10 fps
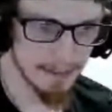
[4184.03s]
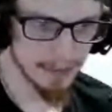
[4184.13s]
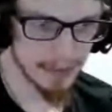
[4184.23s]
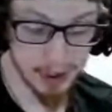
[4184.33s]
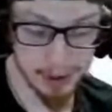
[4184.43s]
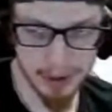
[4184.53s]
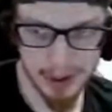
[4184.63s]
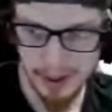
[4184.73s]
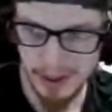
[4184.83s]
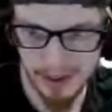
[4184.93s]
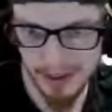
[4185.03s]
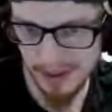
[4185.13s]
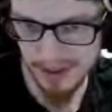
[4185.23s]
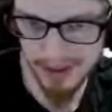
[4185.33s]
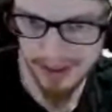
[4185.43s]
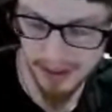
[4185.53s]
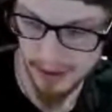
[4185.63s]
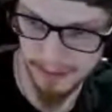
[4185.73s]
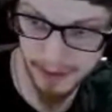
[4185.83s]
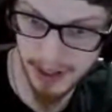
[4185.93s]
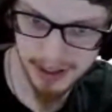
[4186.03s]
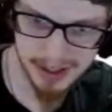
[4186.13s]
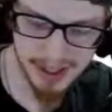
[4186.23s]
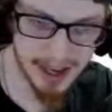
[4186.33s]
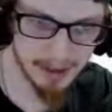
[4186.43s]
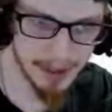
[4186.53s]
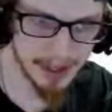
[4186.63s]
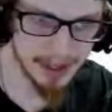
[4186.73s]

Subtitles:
Dude. fuck's sake, man.